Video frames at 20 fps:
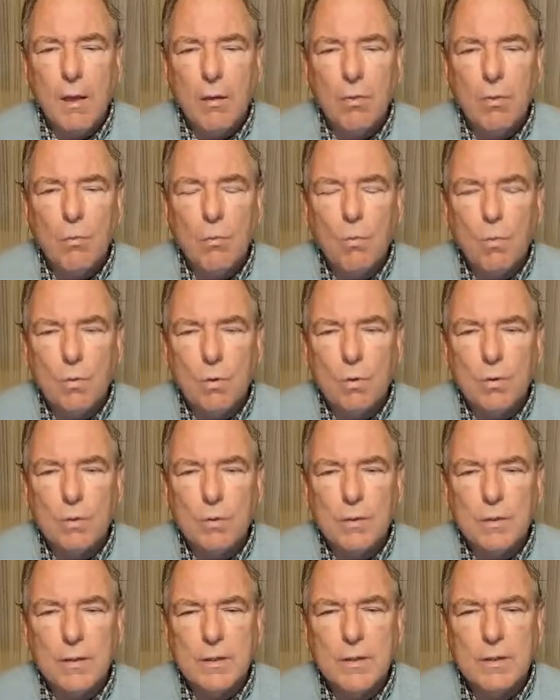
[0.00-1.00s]
the
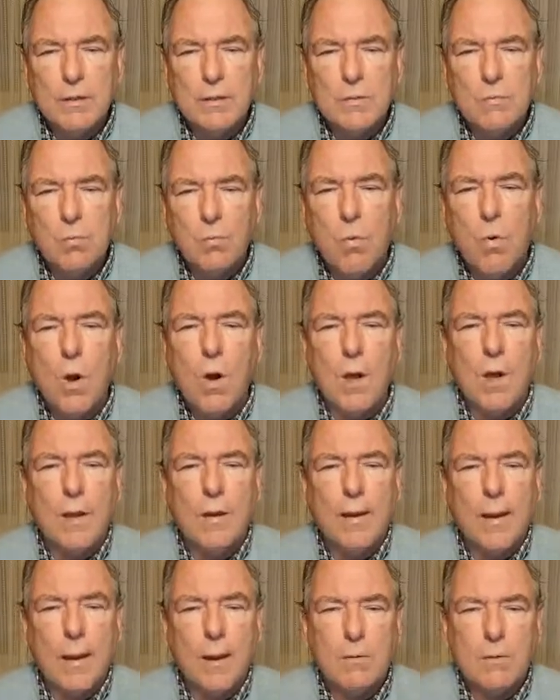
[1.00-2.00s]
world is
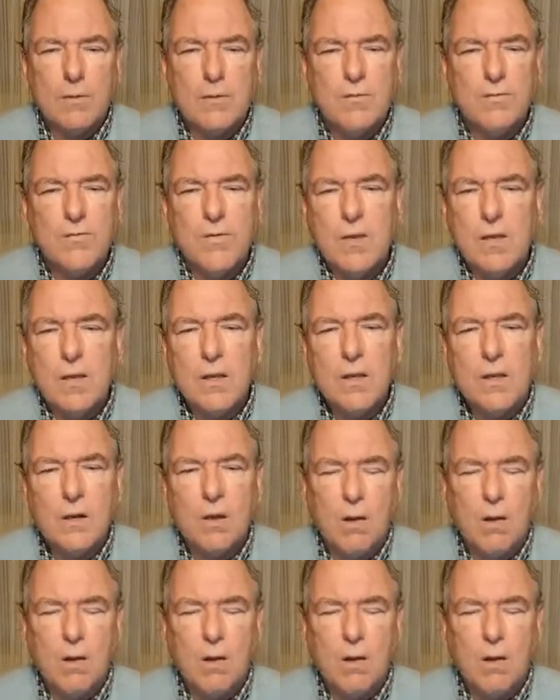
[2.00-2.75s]
one, how it's feeding,